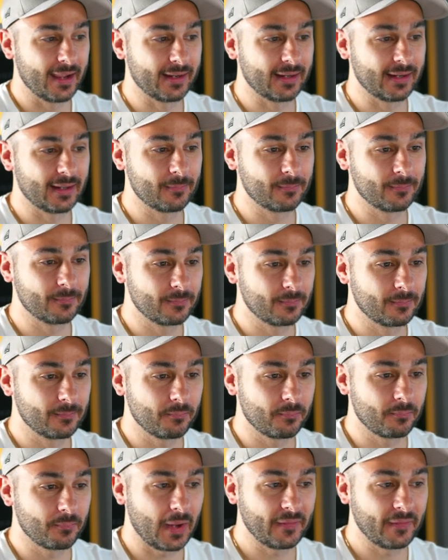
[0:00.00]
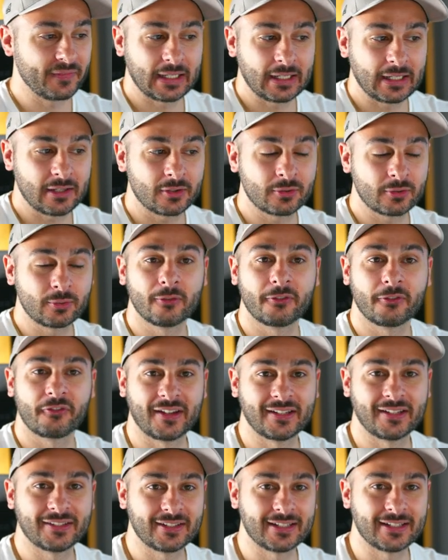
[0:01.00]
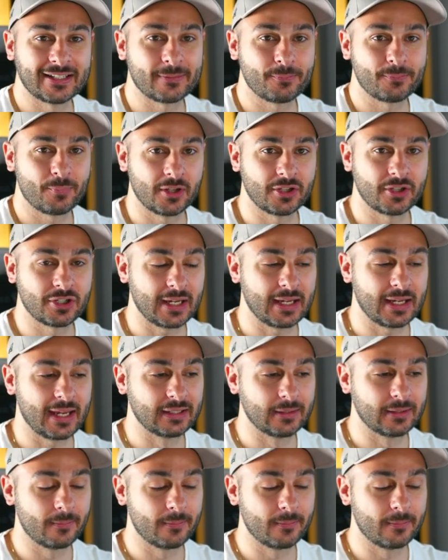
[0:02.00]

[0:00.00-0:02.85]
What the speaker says: And I've done a lot of cool things to this spreadsheet,